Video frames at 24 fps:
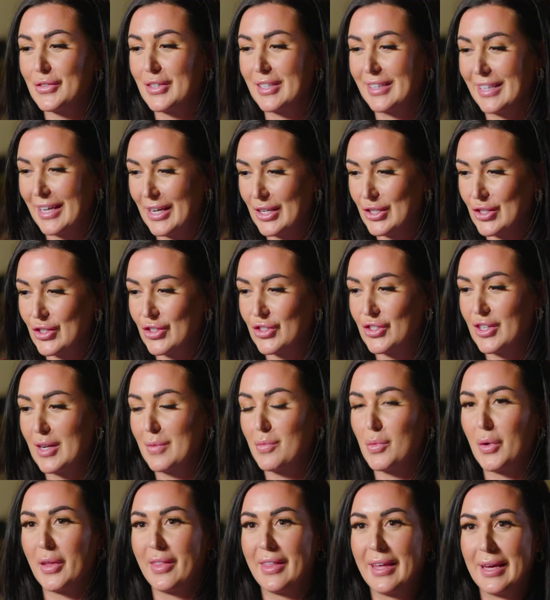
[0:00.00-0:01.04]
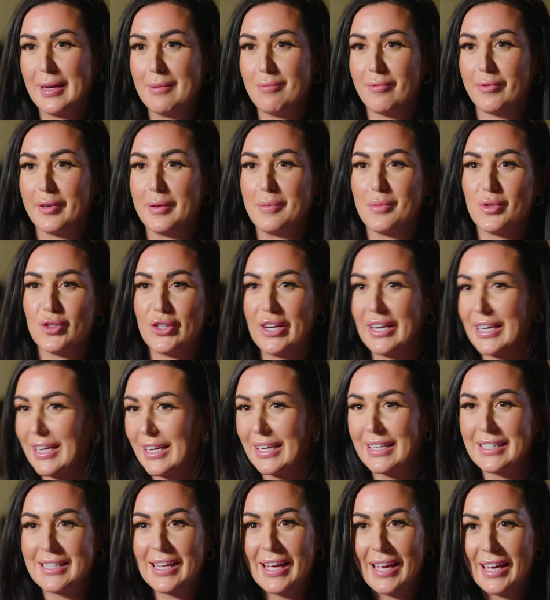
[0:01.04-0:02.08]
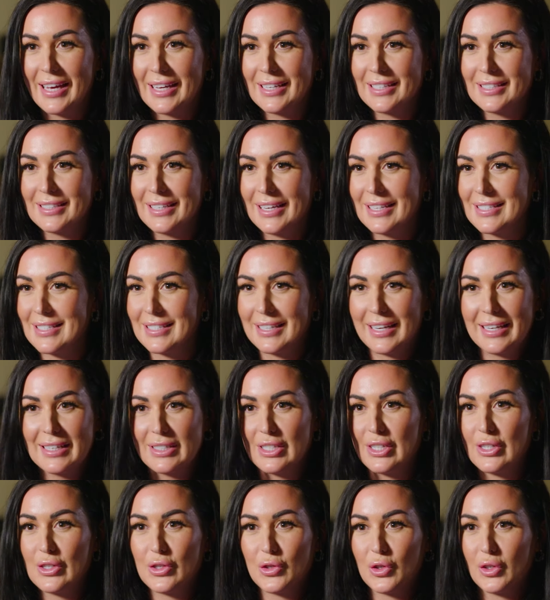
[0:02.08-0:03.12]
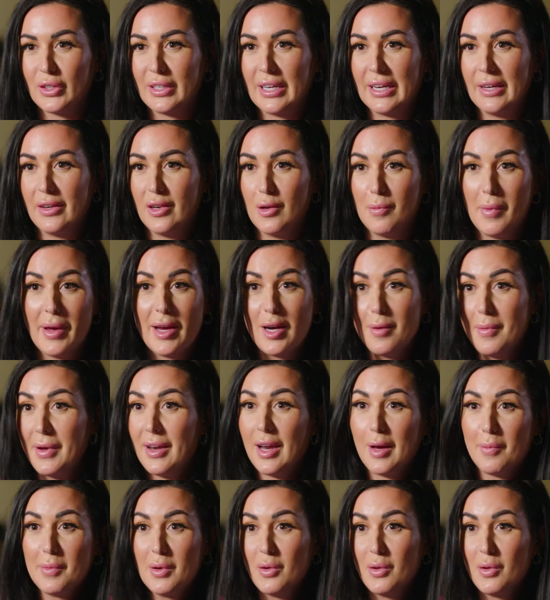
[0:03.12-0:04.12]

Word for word: relationship with him, from shaking his hand as an 18 year old kid who may or may not